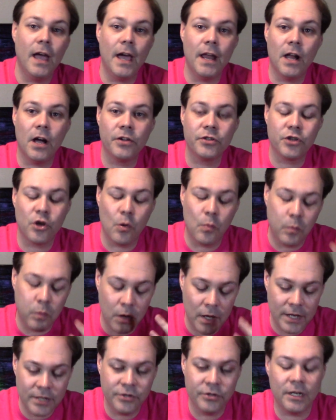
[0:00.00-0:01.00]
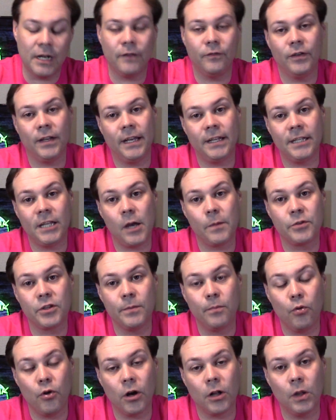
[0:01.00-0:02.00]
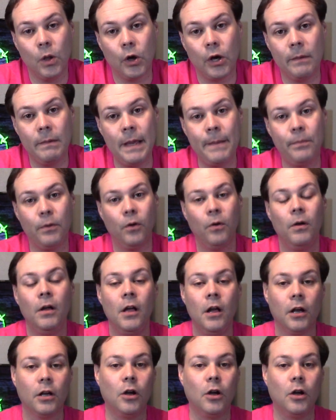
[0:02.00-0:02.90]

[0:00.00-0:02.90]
And also, please do not forget to help support Cloak and Meeple.